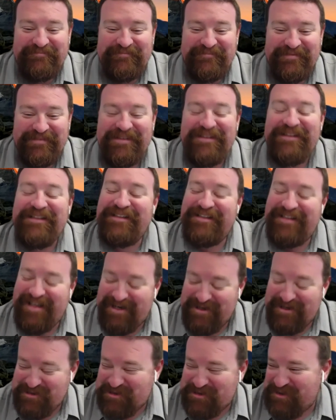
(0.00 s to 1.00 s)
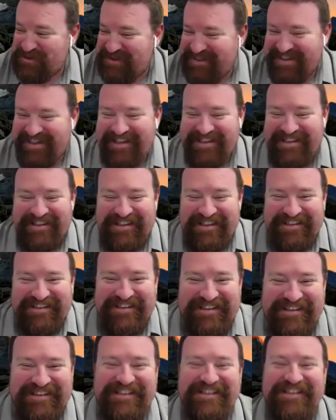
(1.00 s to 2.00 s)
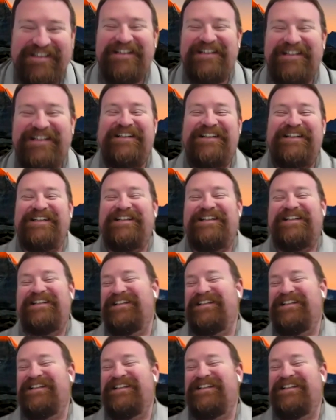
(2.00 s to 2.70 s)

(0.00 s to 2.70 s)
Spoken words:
This sounds like one of Steve's campfire